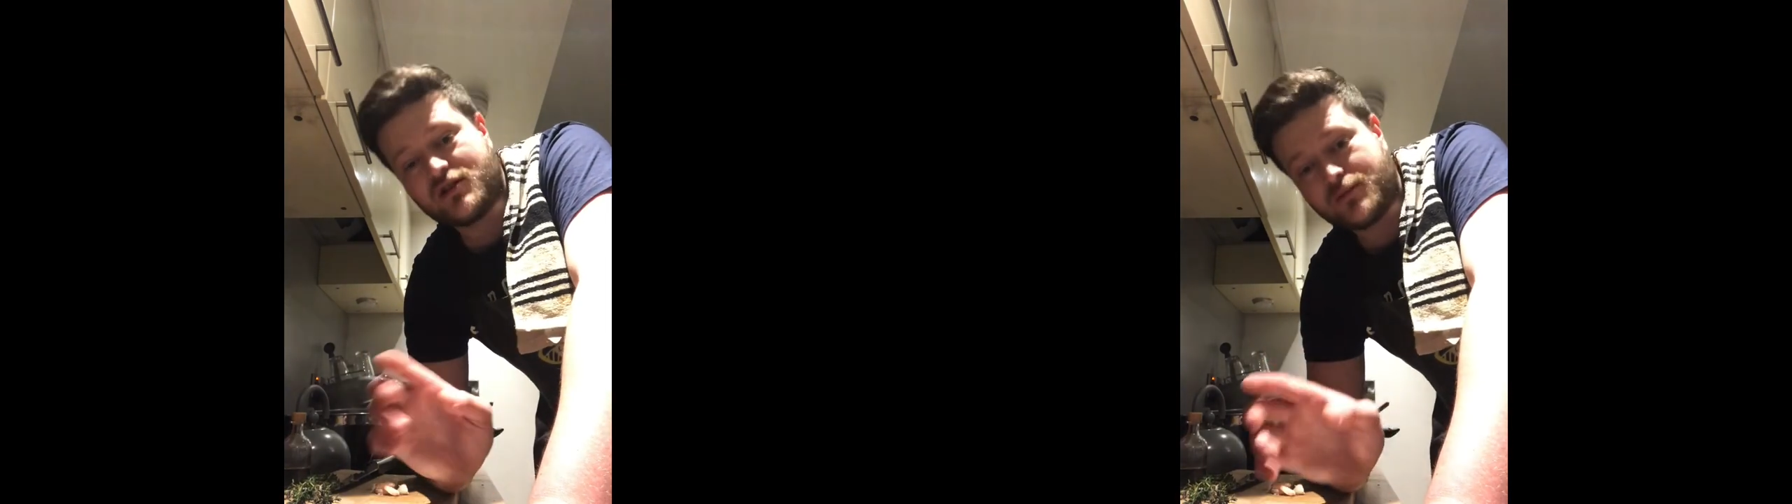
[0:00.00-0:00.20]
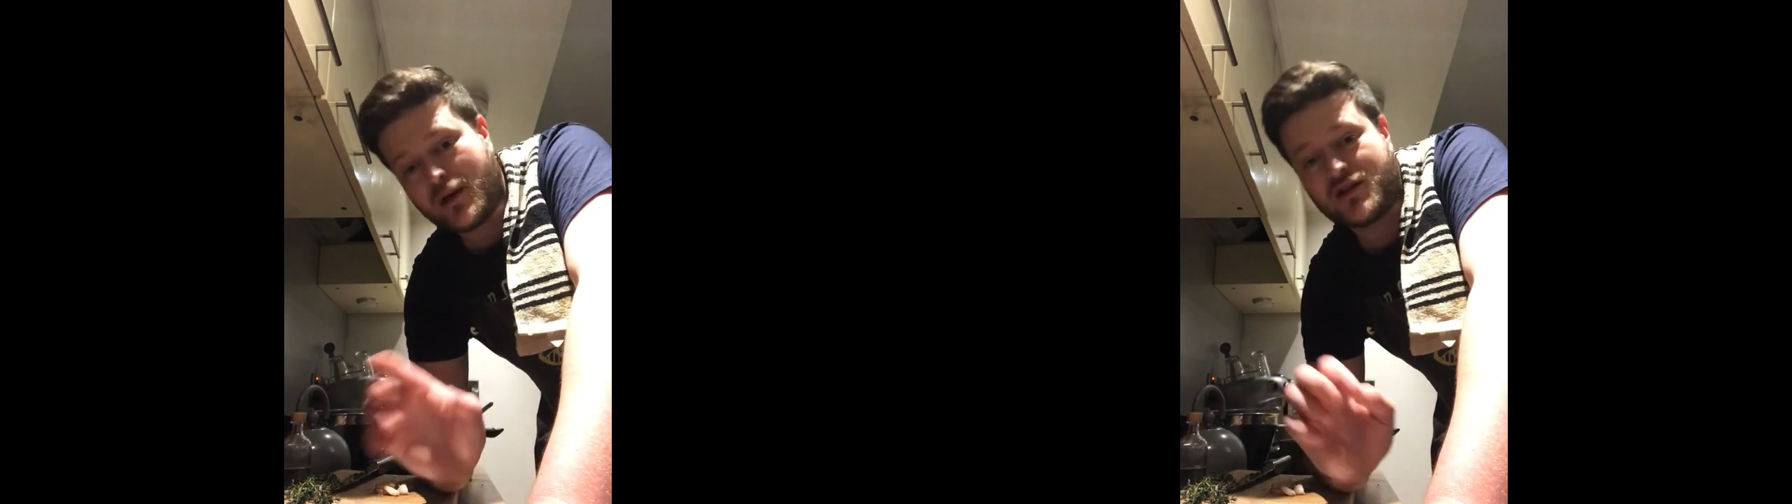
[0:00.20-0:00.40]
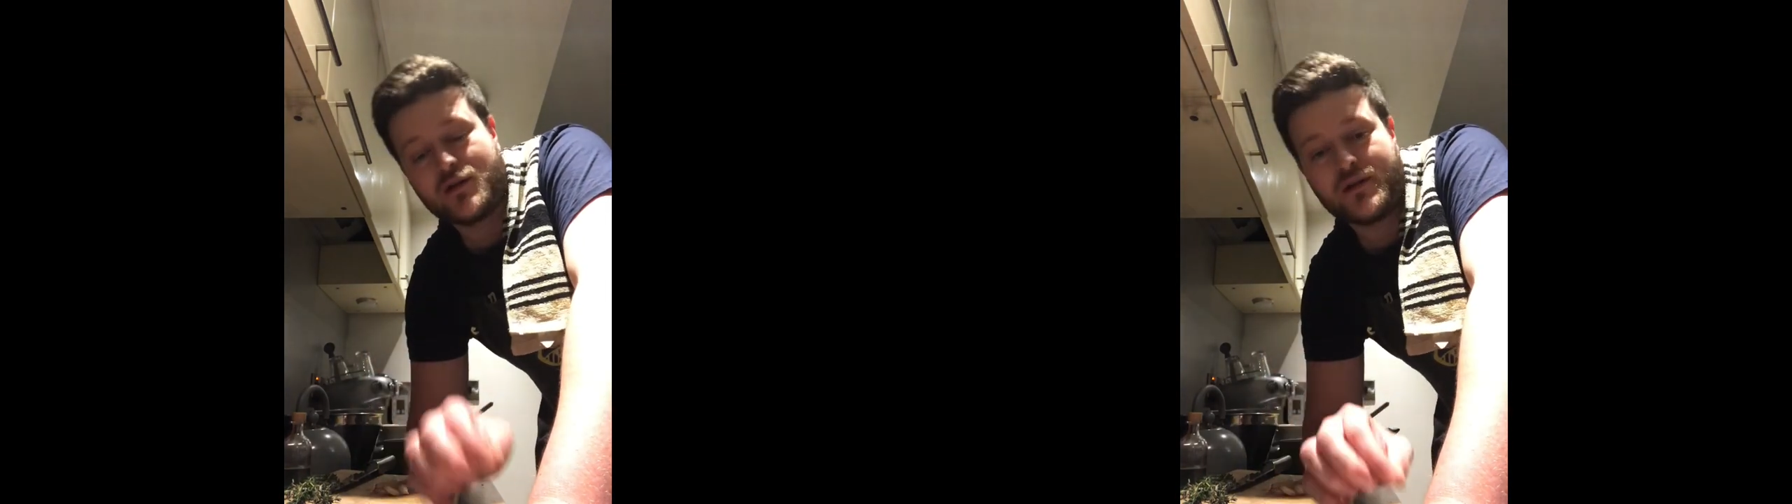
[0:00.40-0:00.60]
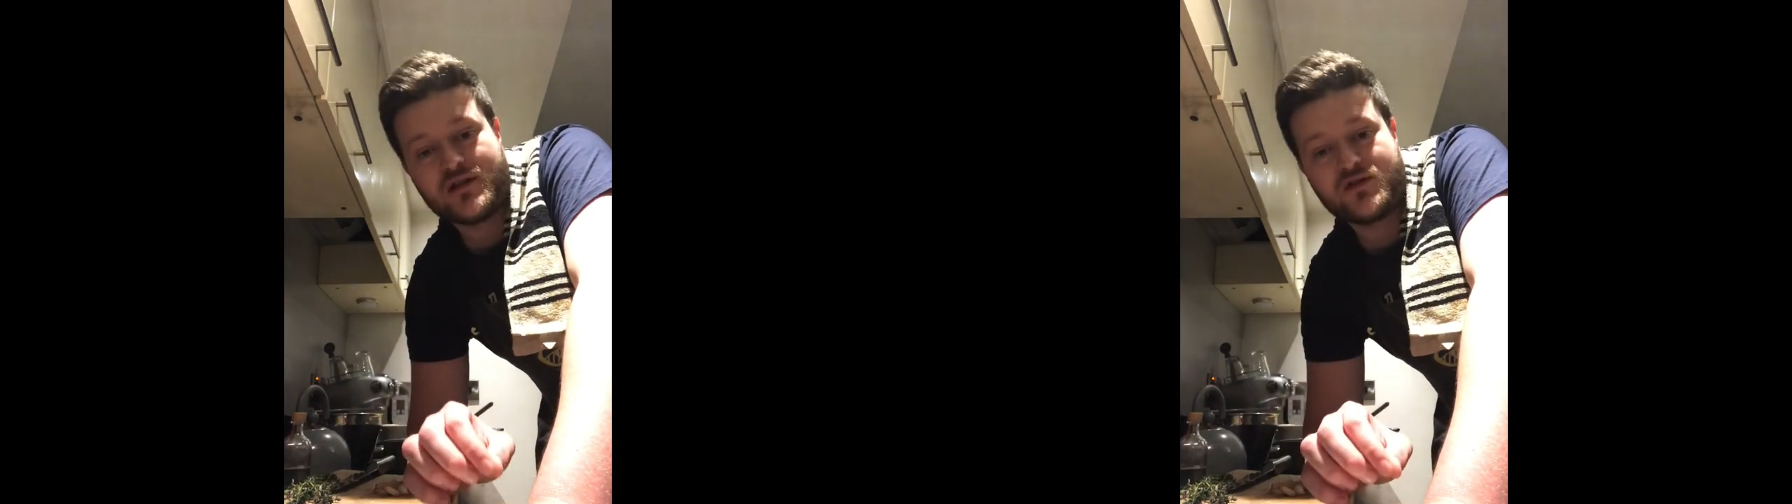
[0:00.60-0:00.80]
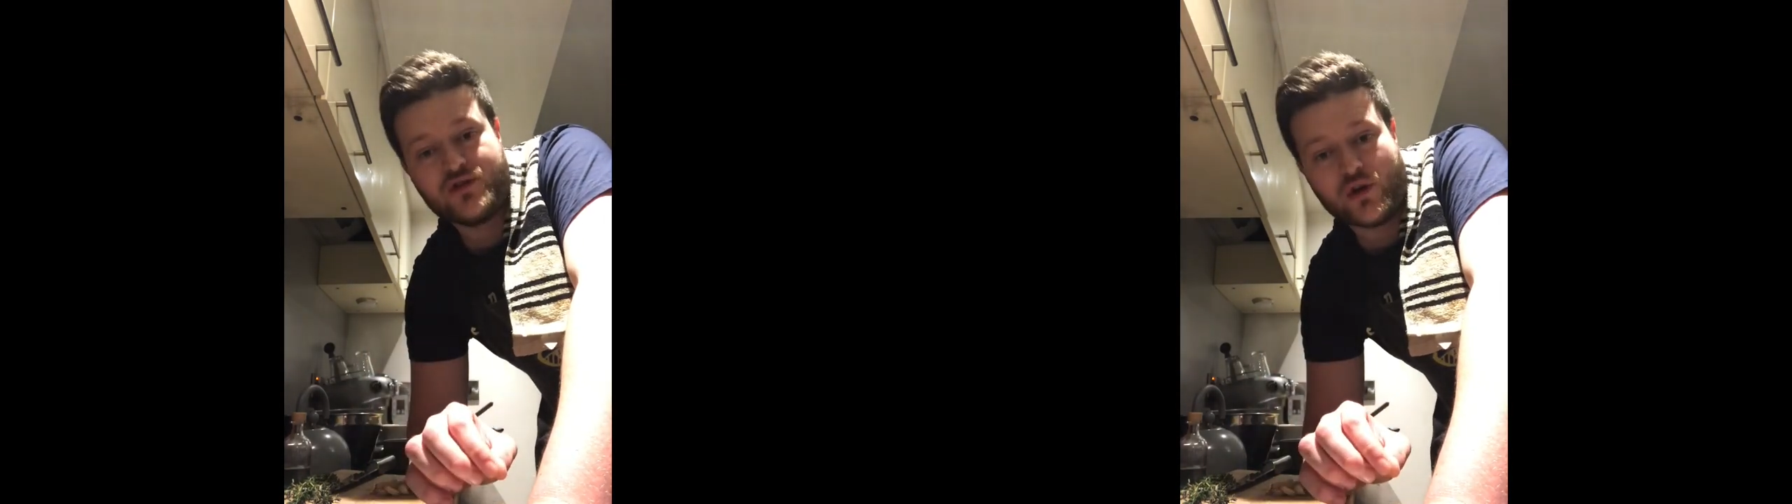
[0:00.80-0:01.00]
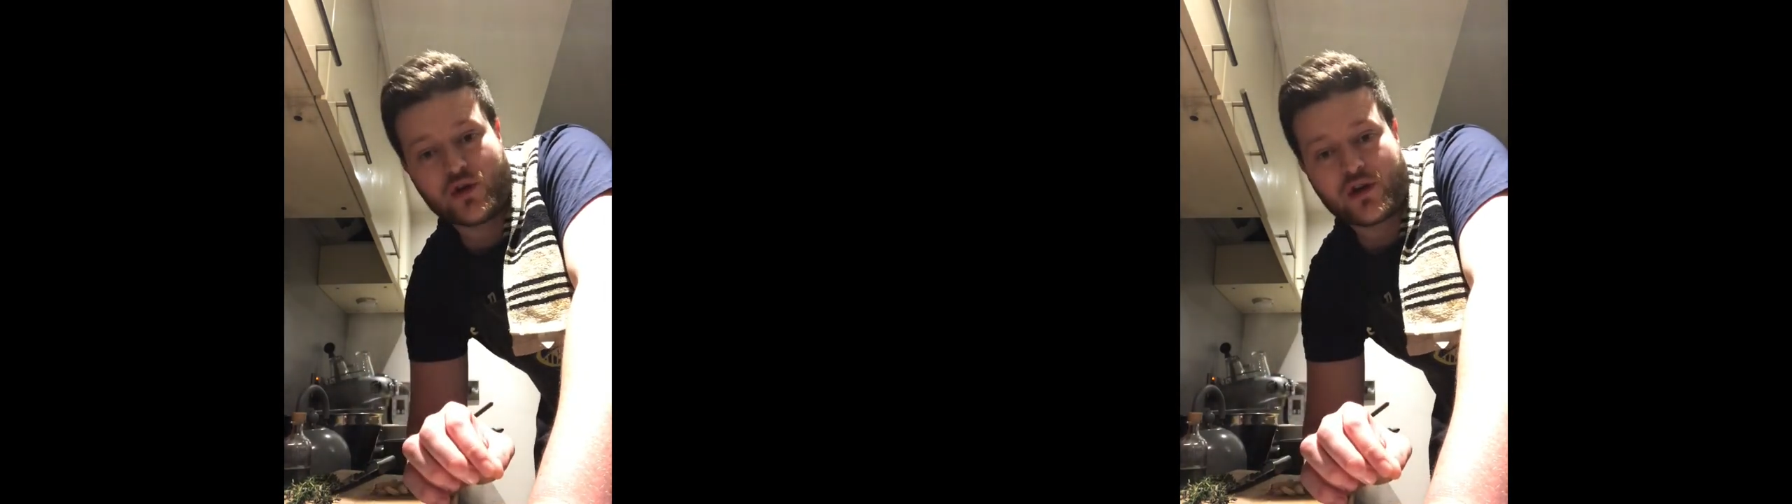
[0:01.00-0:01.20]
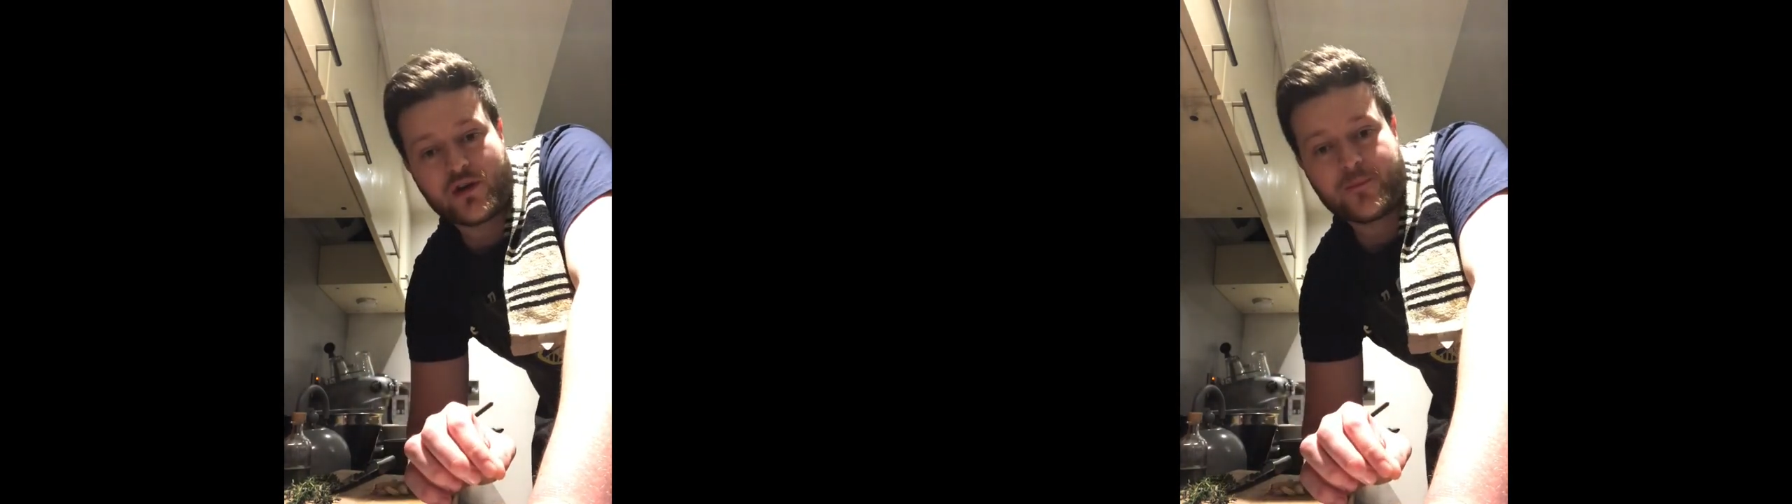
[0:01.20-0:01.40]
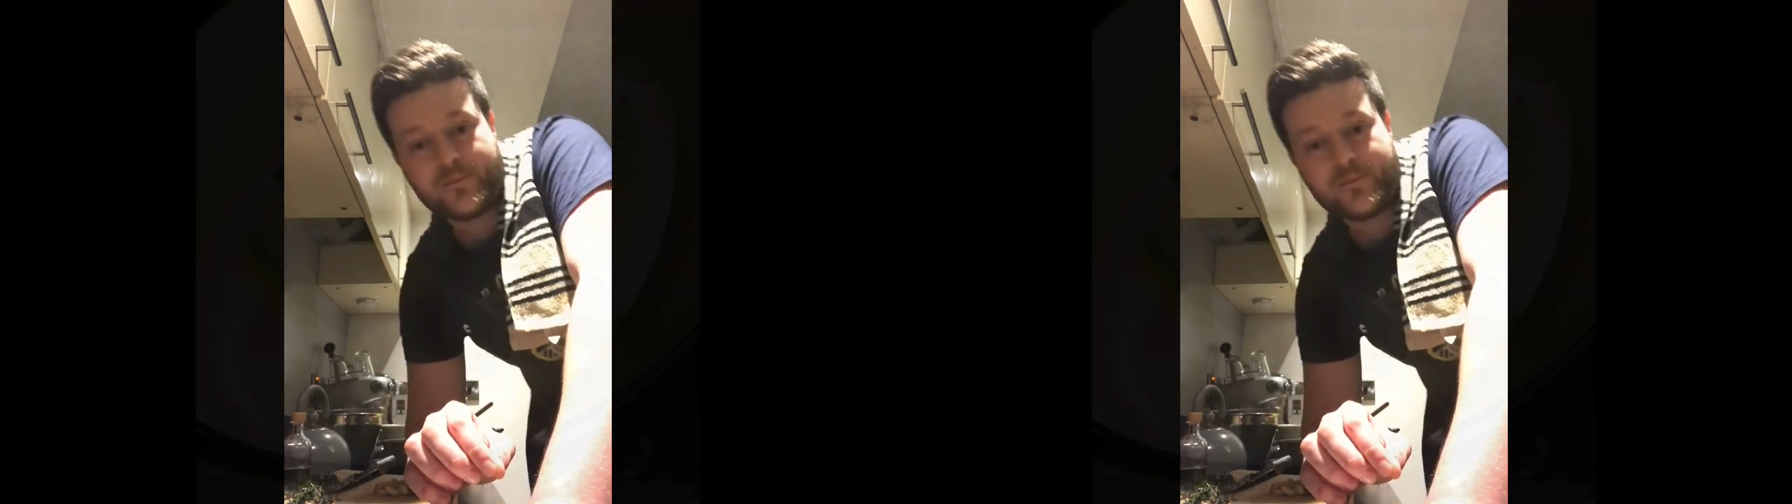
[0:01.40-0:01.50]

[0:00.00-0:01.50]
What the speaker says: especially with this duck.